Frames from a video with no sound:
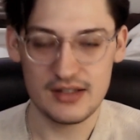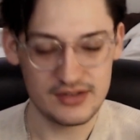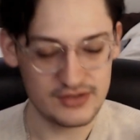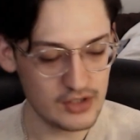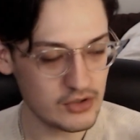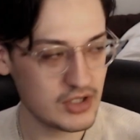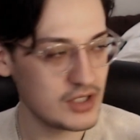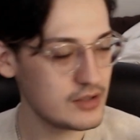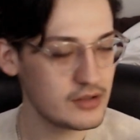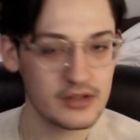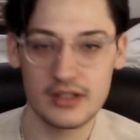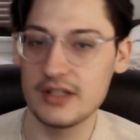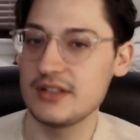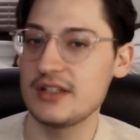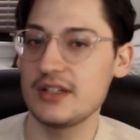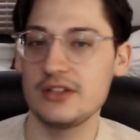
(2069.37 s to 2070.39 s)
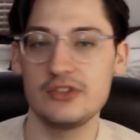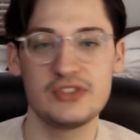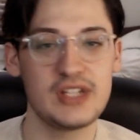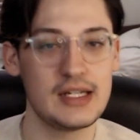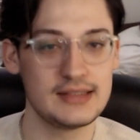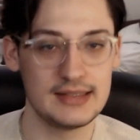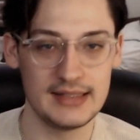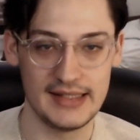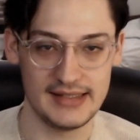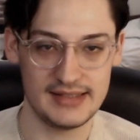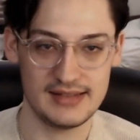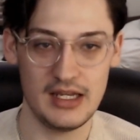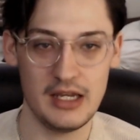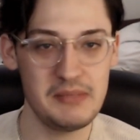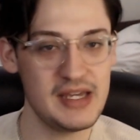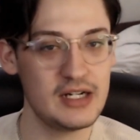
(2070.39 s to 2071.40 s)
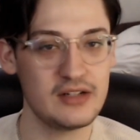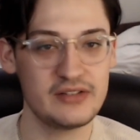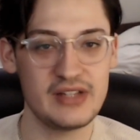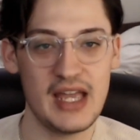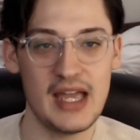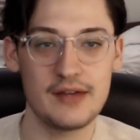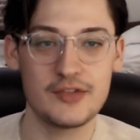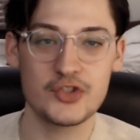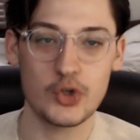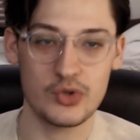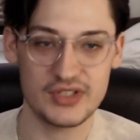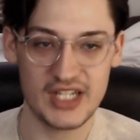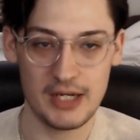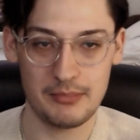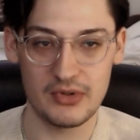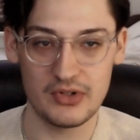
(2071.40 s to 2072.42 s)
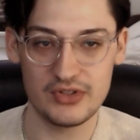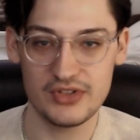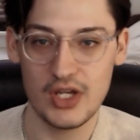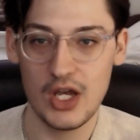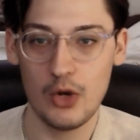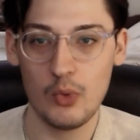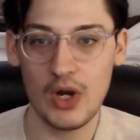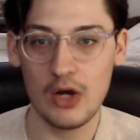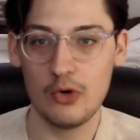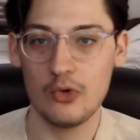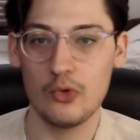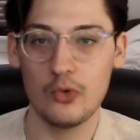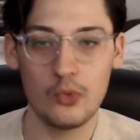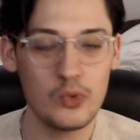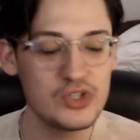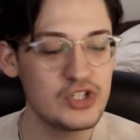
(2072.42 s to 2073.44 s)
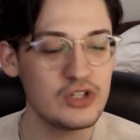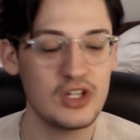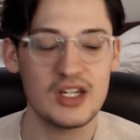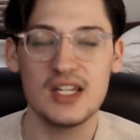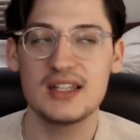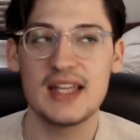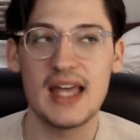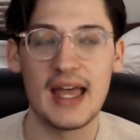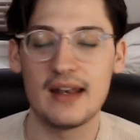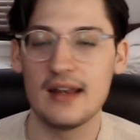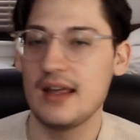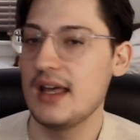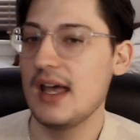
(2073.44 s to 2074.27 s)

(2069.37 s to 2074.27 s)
Hisoka continues down the list. Emitters have short tempers. Well, would you look at that?